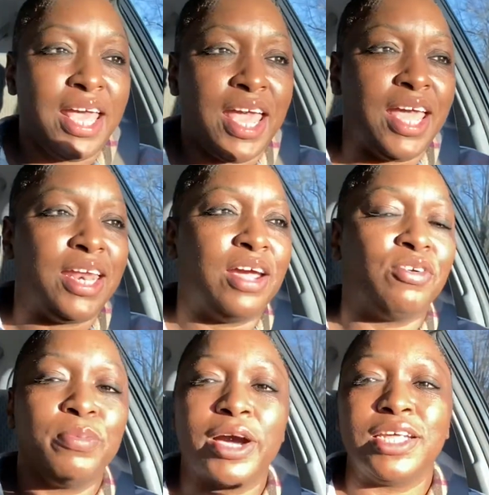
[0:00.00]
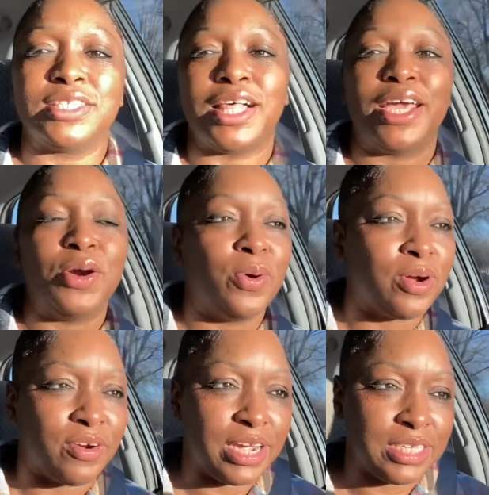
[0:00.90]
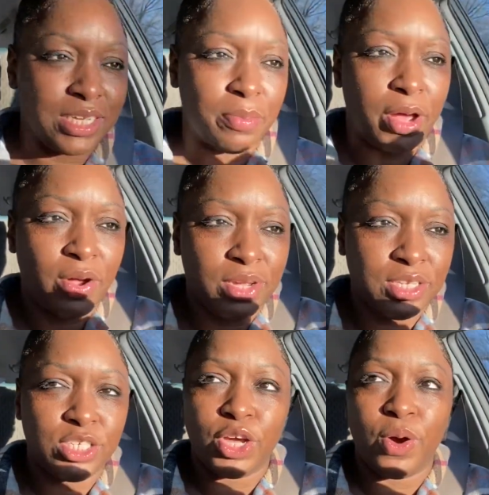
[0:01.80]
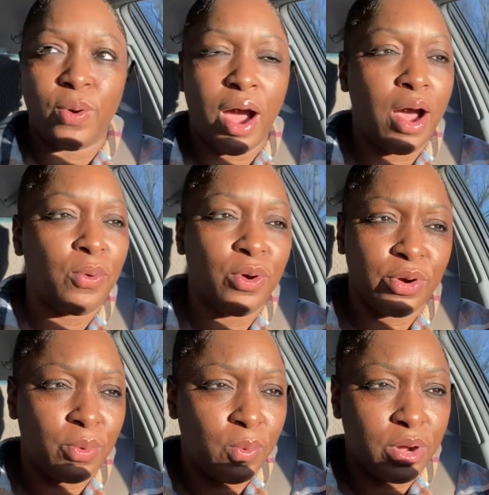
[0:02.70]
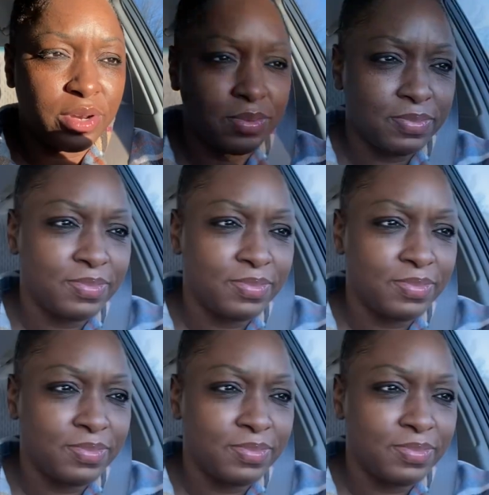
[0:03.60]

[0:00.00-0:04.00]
and everybody's like going crazy about it. So I ordered one.